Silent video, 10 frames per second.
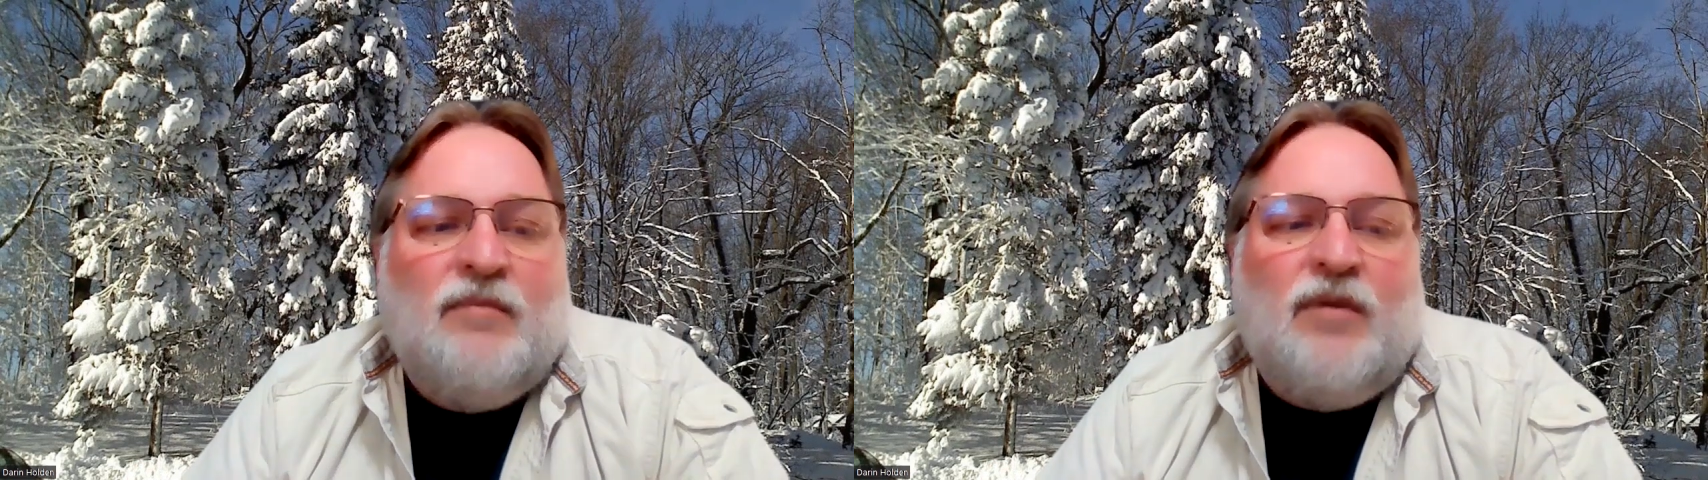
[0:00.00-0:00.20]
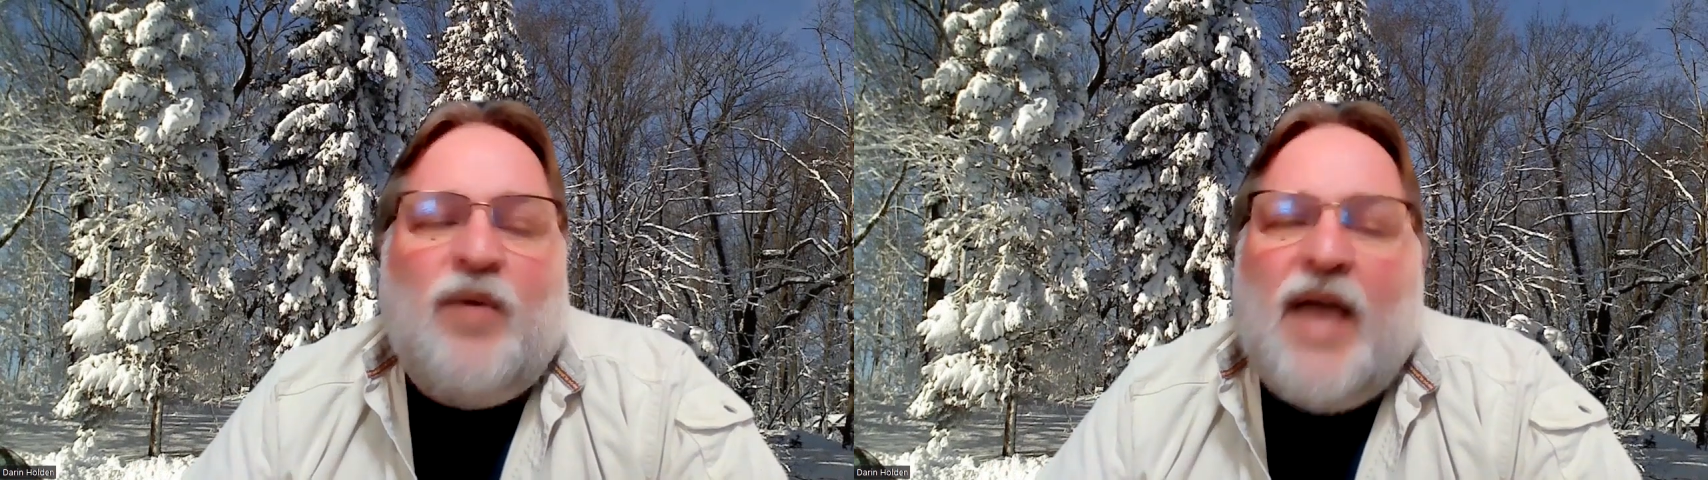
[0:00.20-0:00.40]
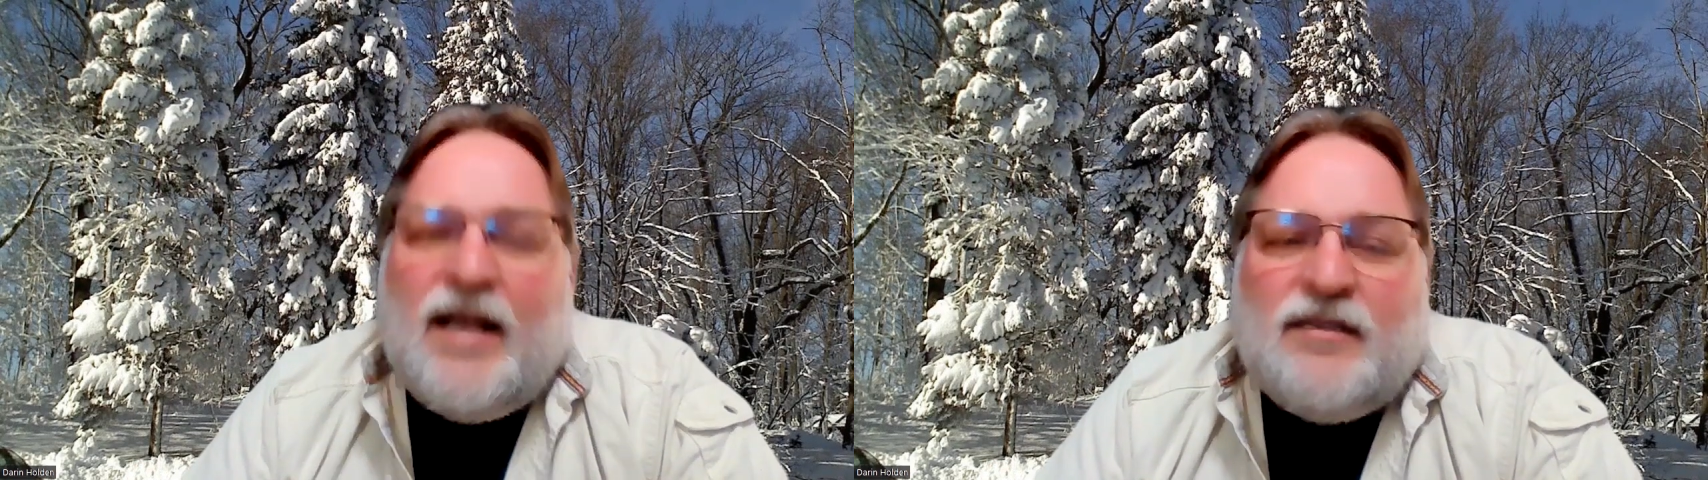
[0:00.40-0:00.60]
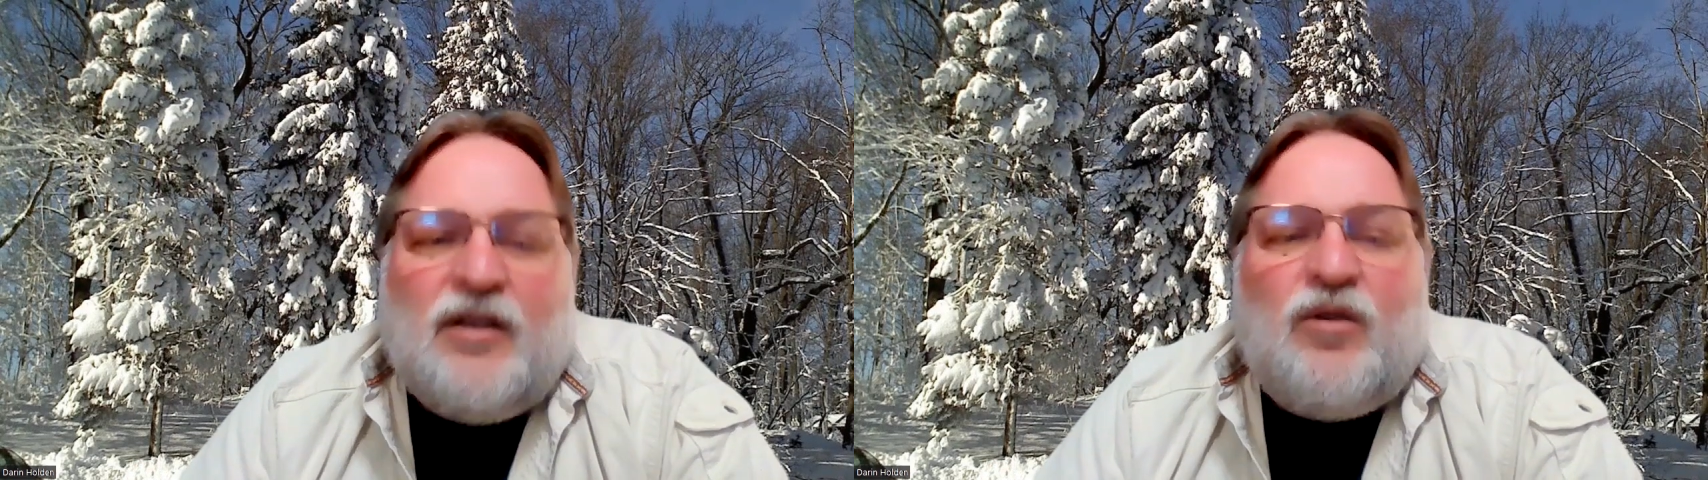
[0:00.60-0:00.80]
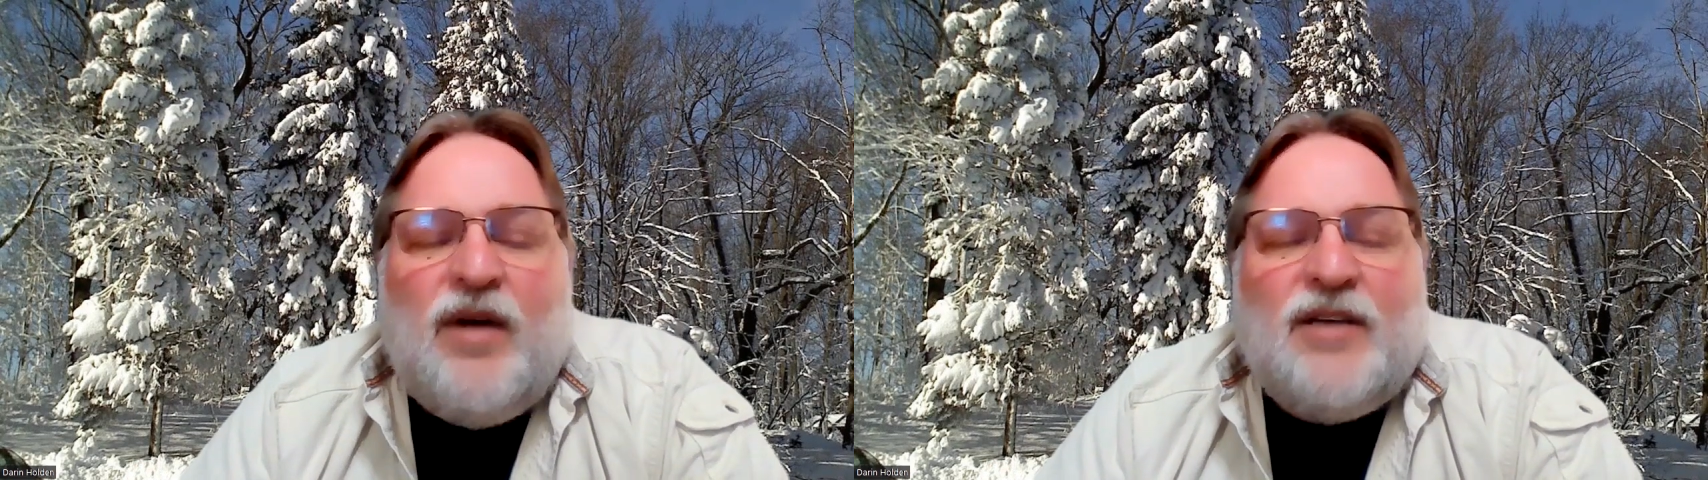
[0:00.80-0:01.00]
but we asked
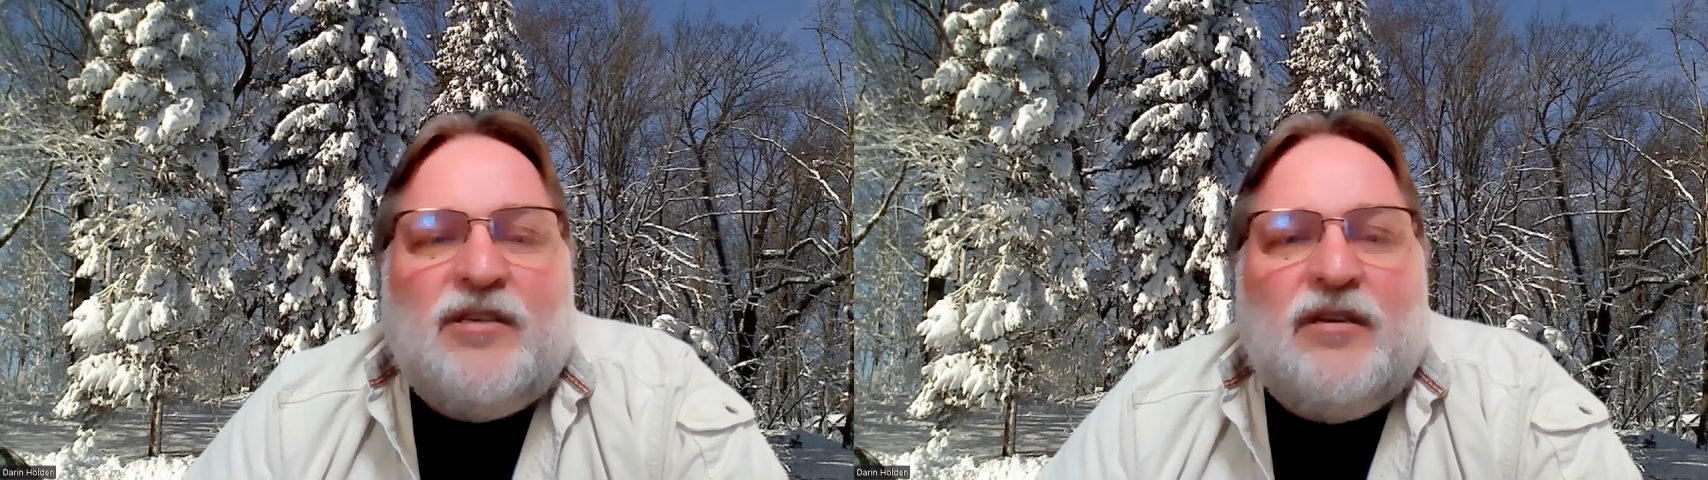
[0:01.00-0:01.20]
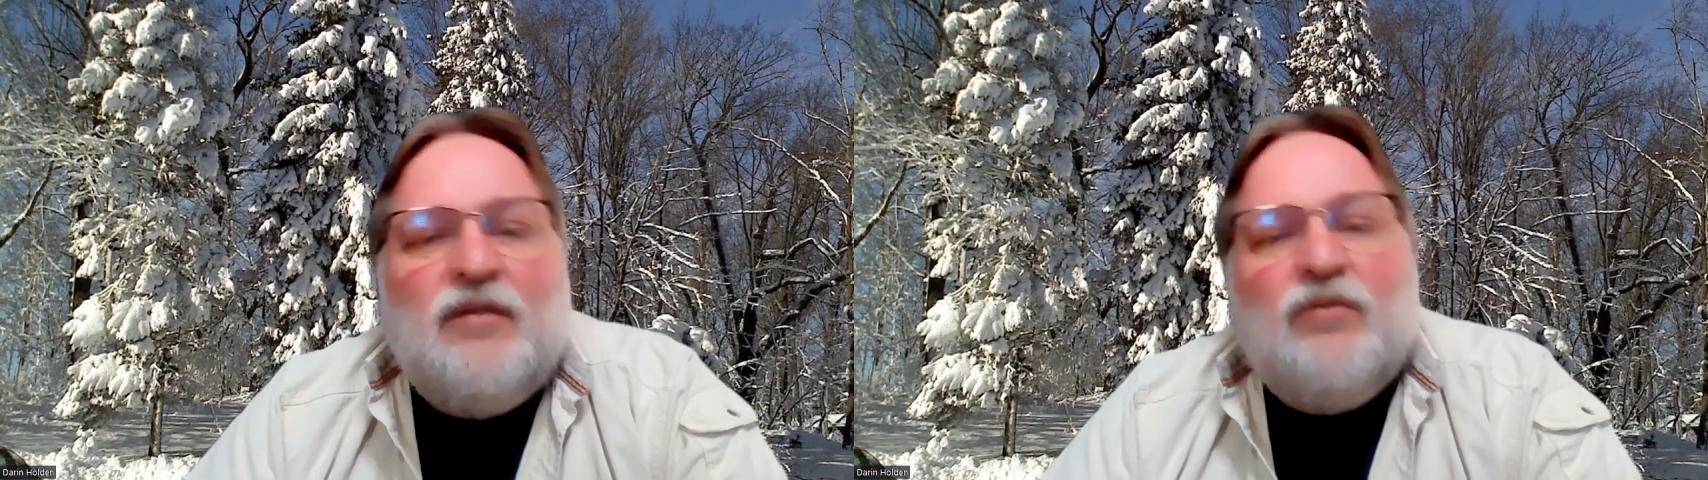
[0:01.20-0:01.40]
the question,